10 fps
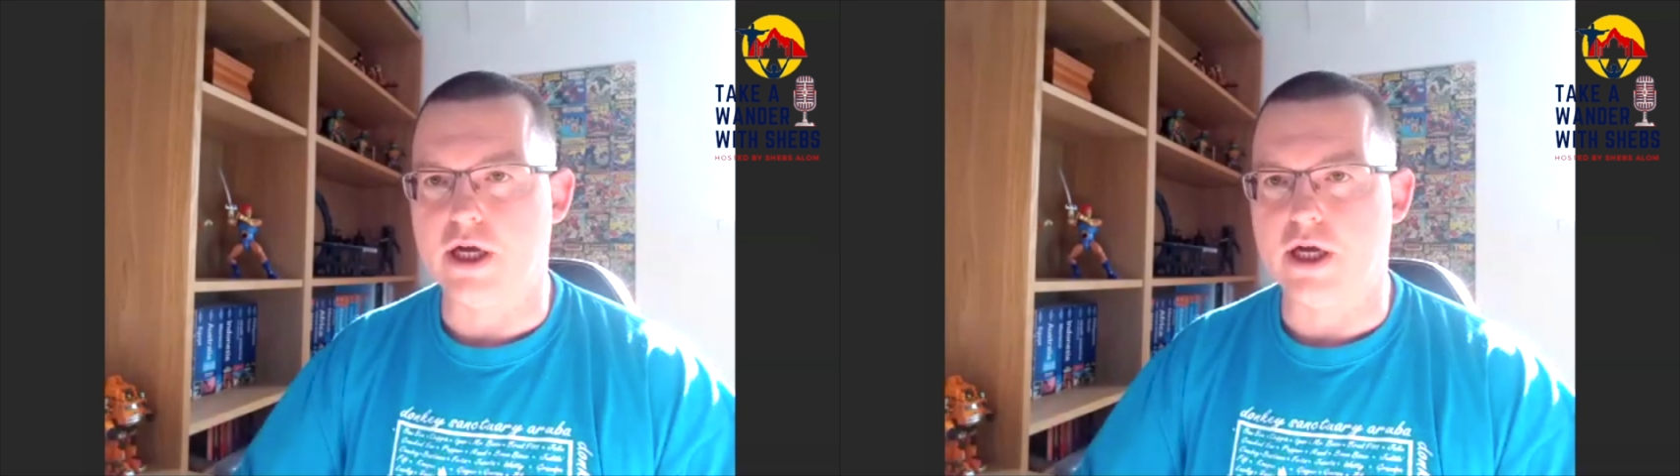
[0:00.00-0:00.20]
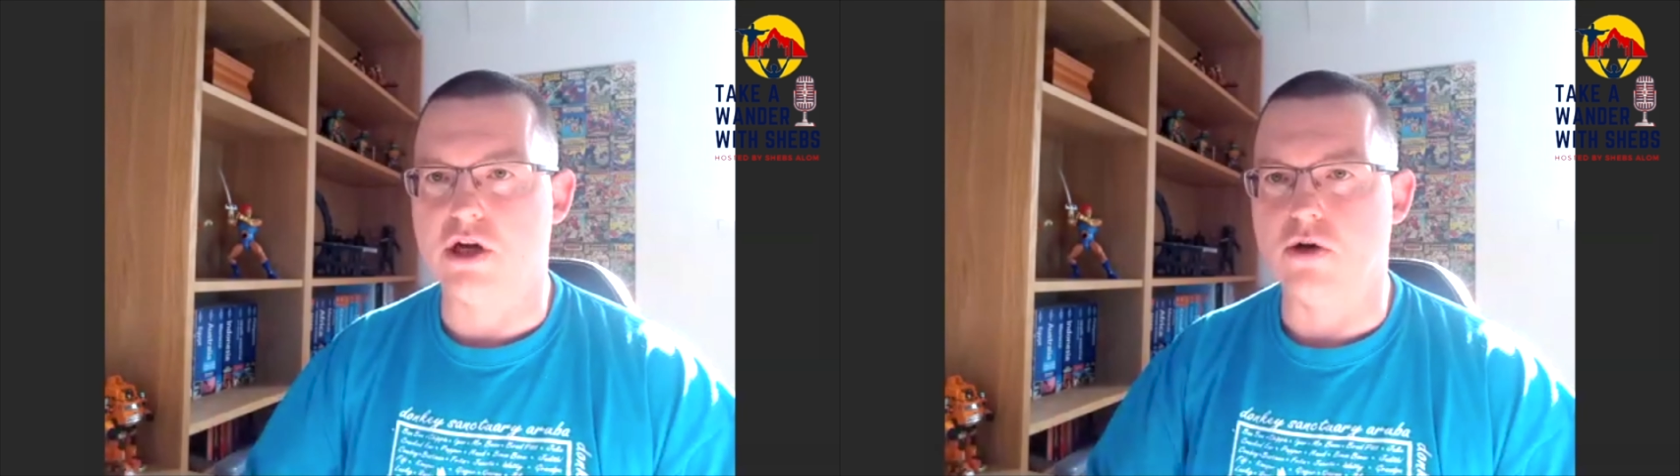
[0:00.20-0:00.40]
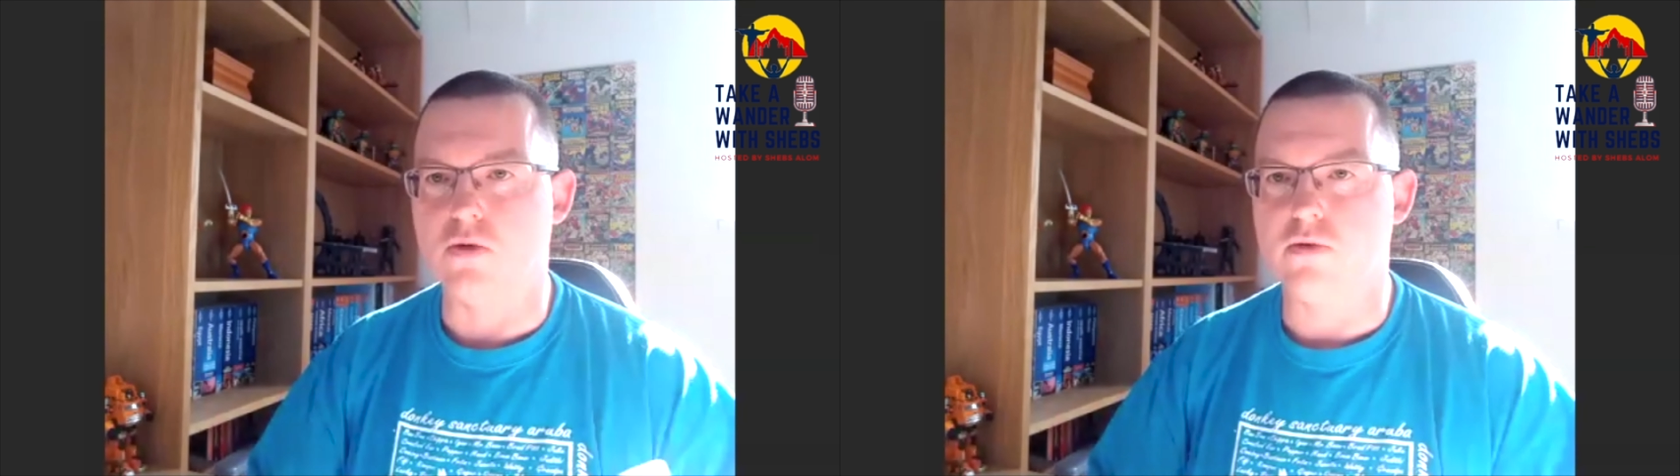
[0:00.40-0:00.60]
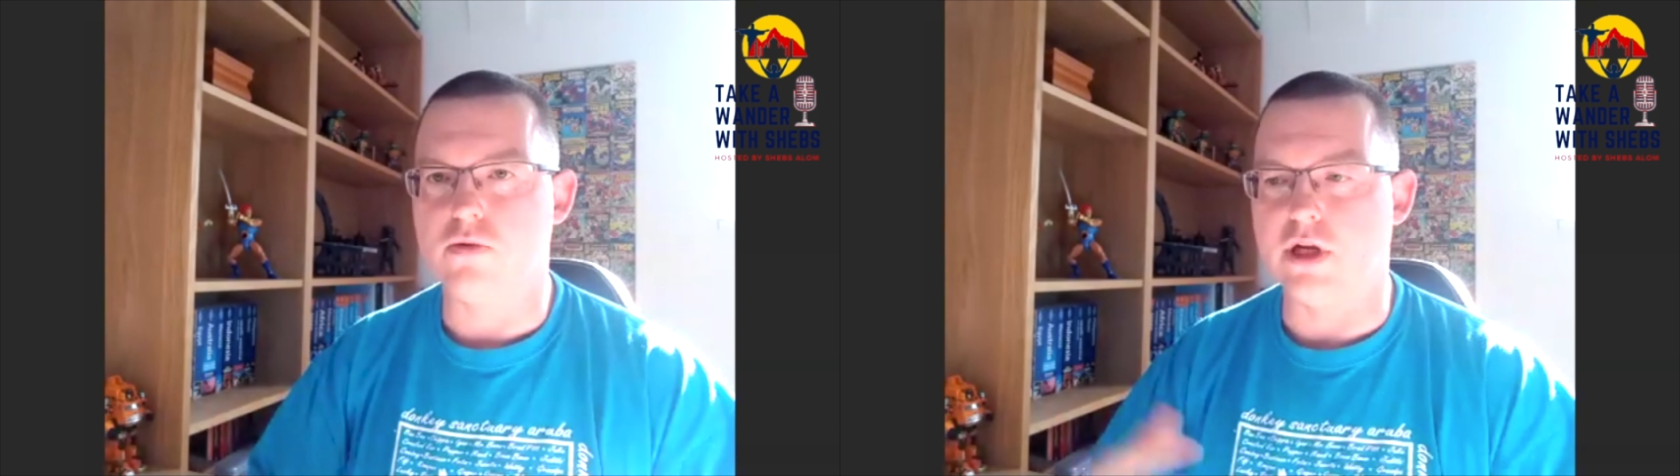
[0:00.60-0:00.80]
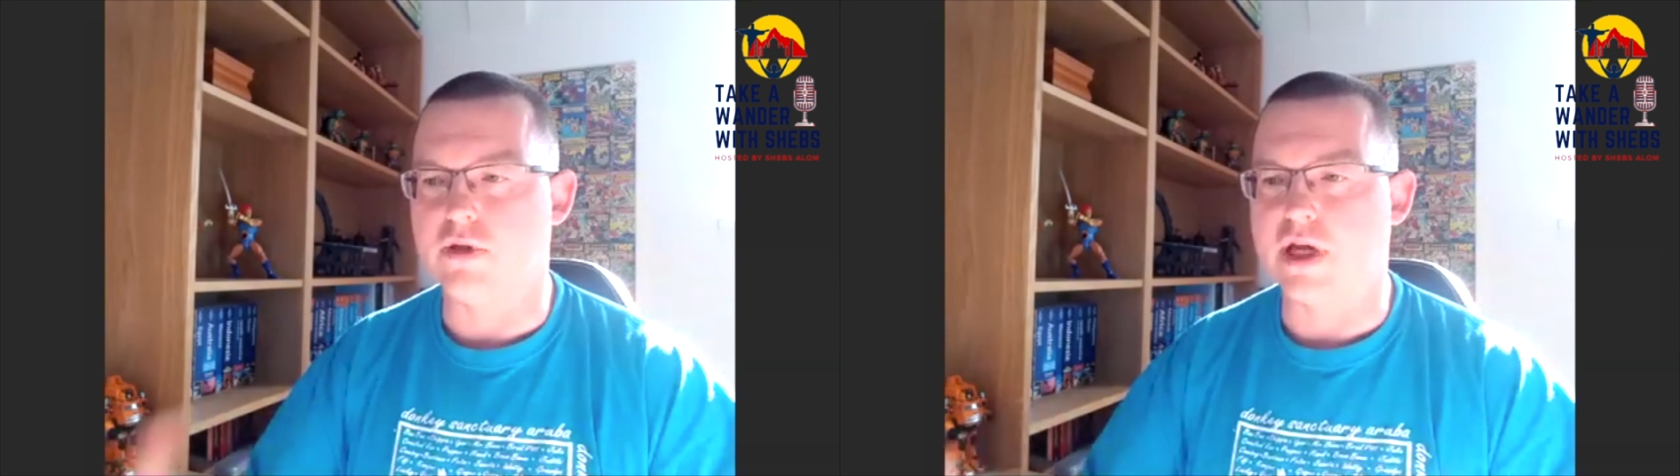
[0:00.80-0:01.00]
so
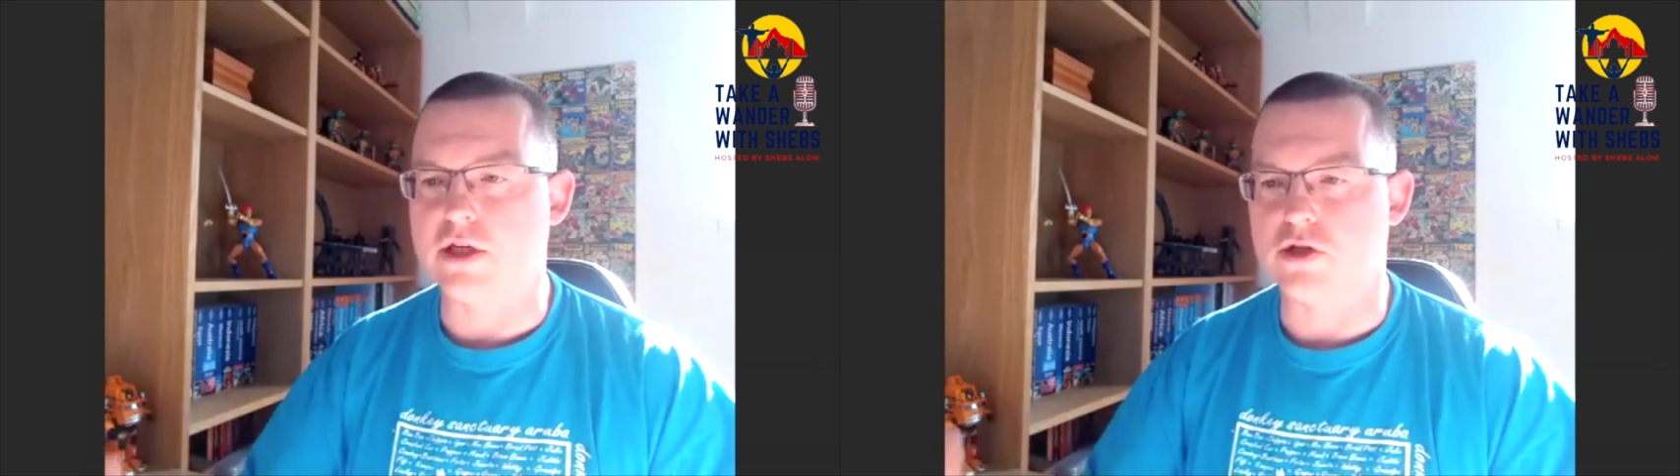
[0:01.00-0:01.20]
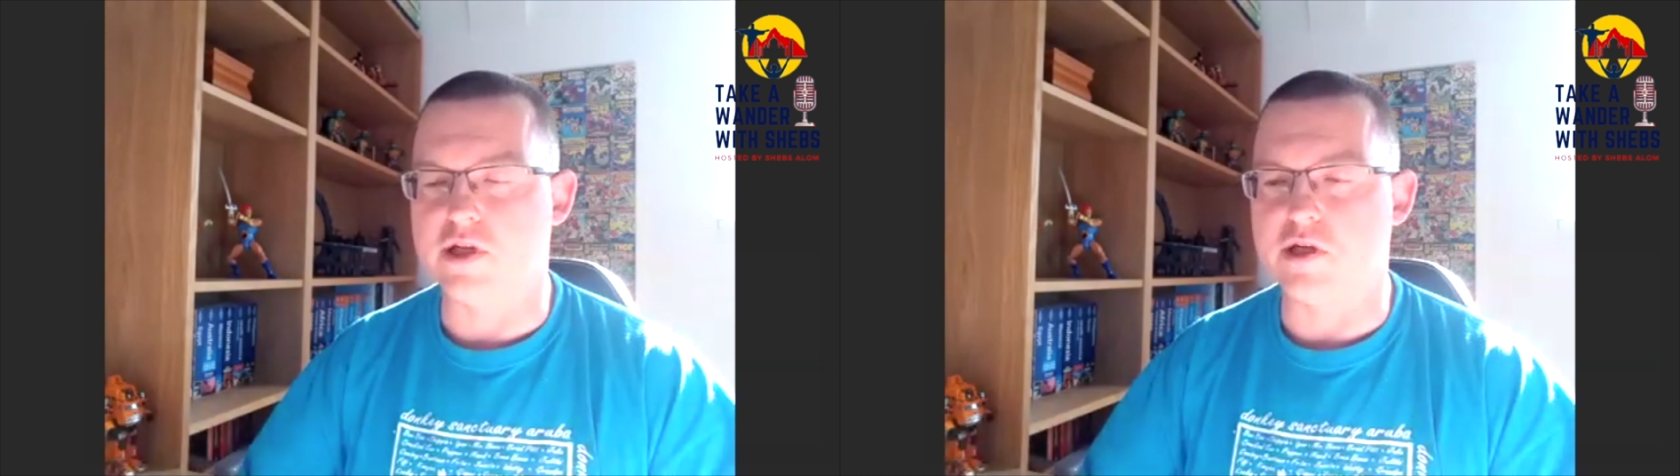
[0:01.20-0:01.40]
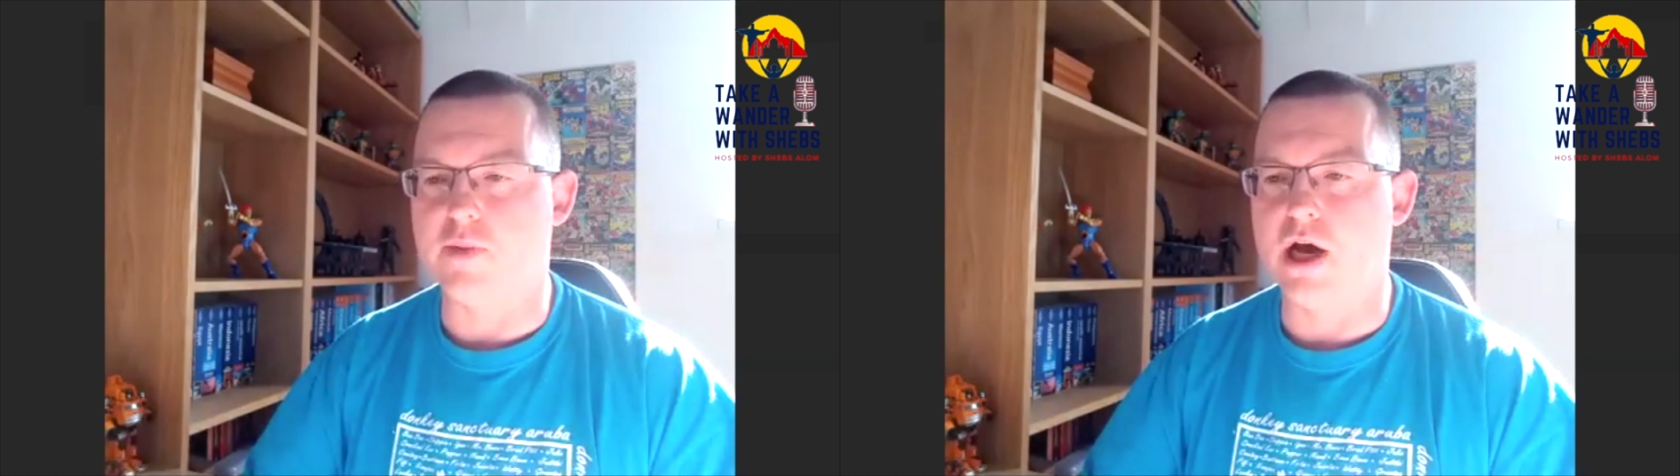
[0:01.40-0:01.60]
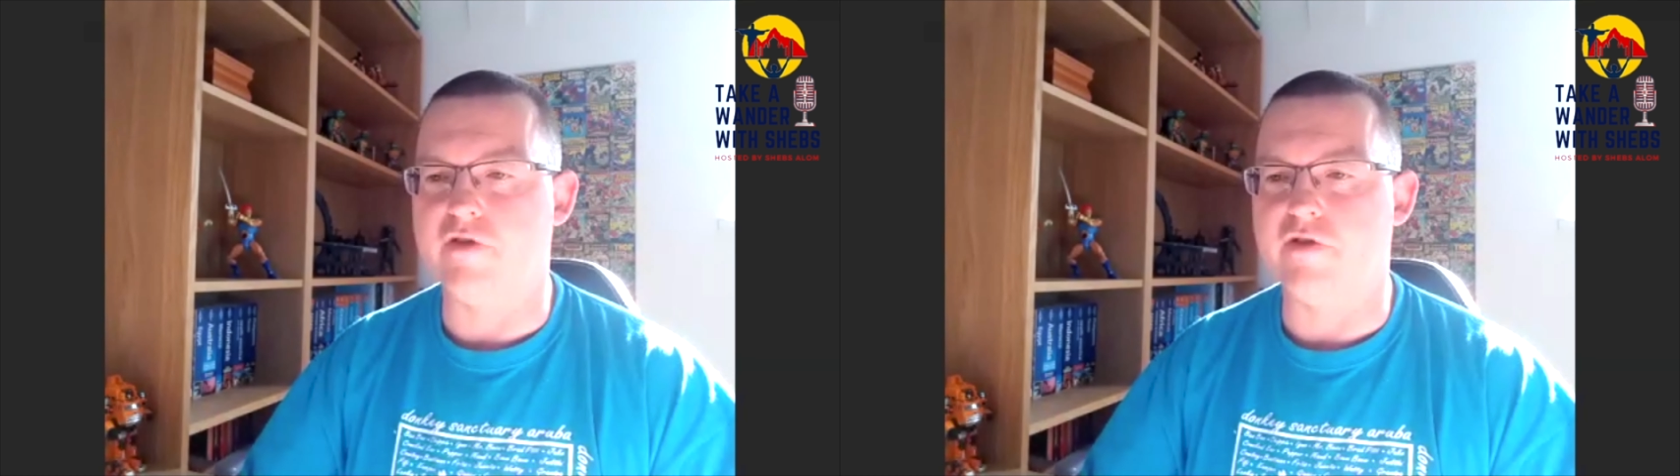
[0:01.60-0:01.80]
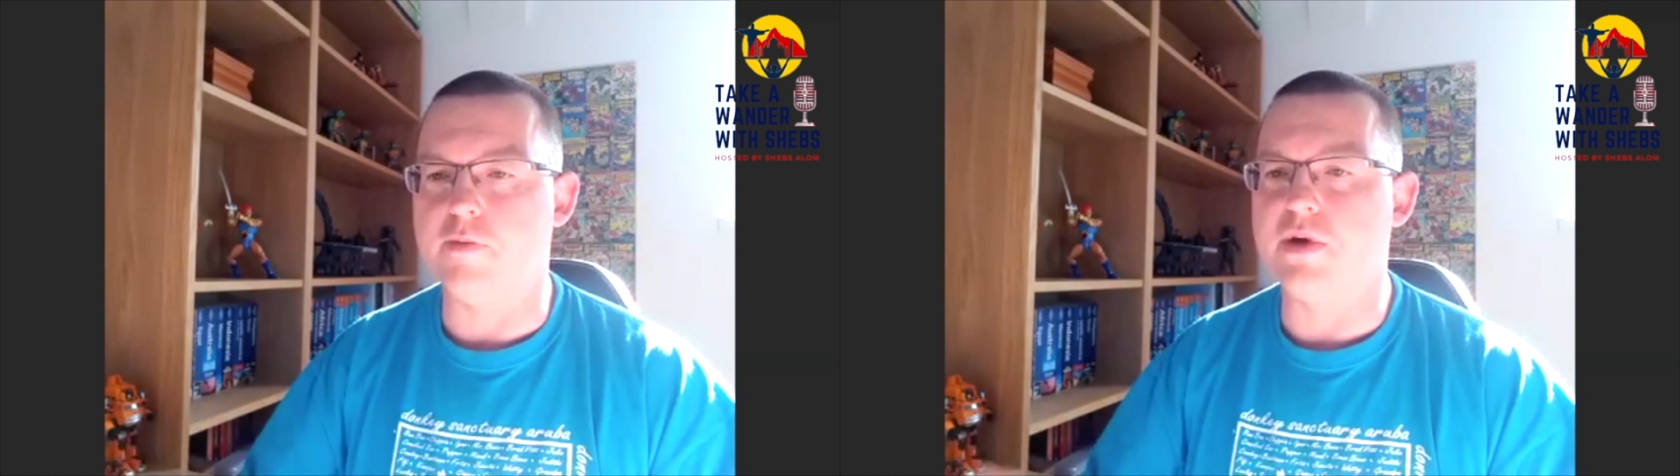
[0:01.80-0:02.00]
that's always a part of it.